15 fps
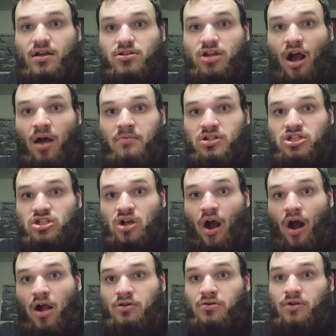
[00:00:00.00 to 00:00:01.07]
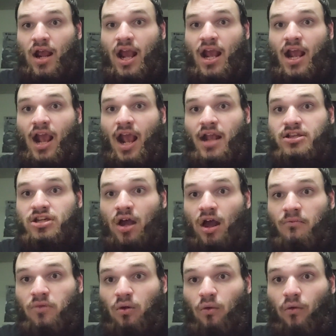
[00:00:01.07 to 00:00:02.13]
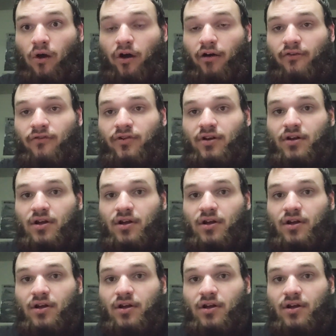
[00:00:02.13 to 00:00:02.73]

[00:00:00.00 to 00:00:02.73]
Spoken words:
Thomas Connor, aka Tom the Wolf,